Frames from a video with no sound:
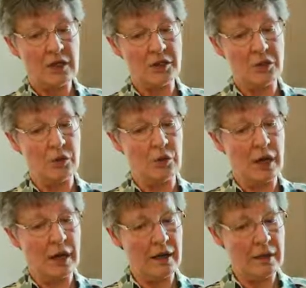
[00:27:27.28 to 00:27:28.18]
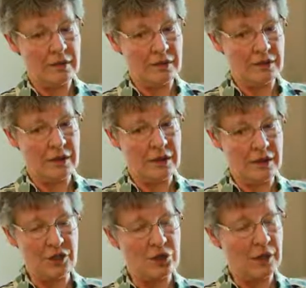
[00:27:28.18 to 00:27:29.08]
So I think
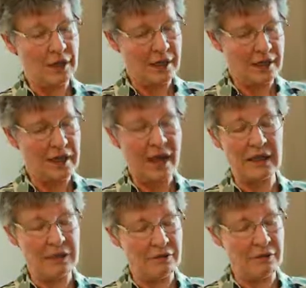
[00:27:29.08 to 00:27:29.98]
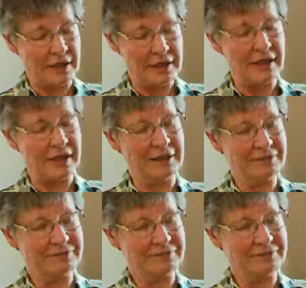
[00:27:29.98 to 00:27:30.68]
they're doing exactly the right thing.